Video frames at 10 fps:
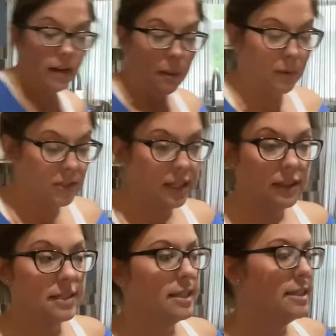I'm gonna set
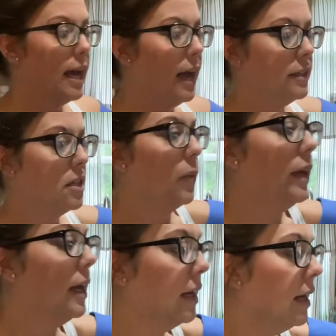this aside so we
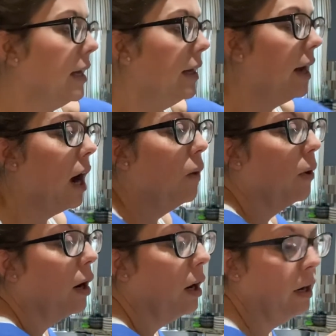can get
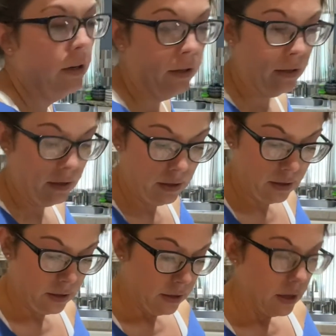our
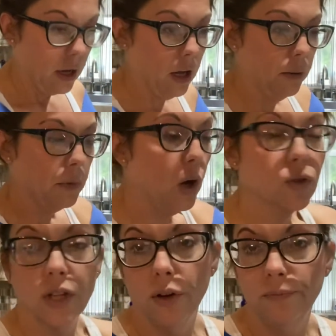
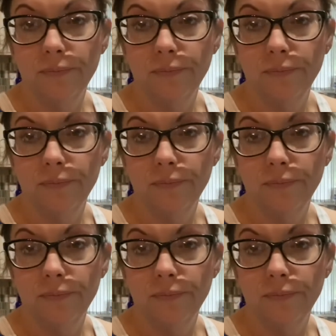coleslaw